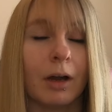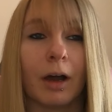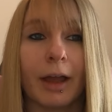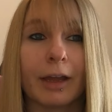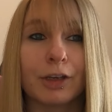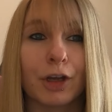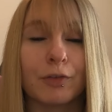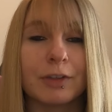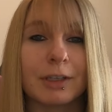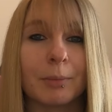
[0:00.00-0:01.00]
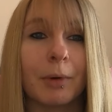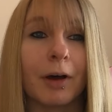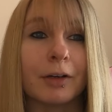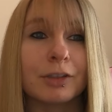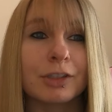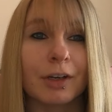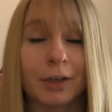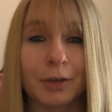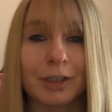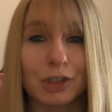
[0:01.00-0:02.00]
I had COVID in March, I
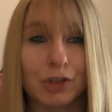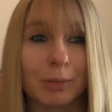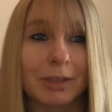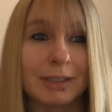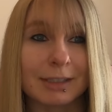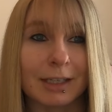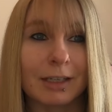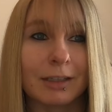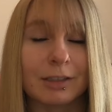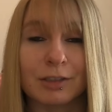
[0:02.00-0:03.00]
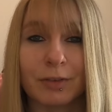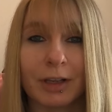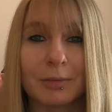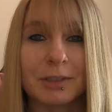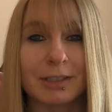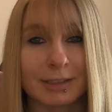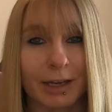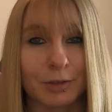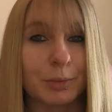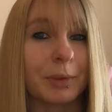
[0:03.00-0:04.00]
got extremely sick, developed a
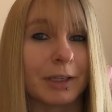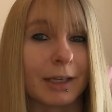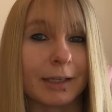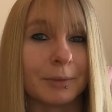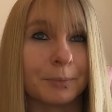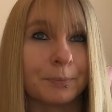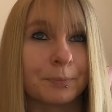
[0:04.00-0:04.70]
saddle PE.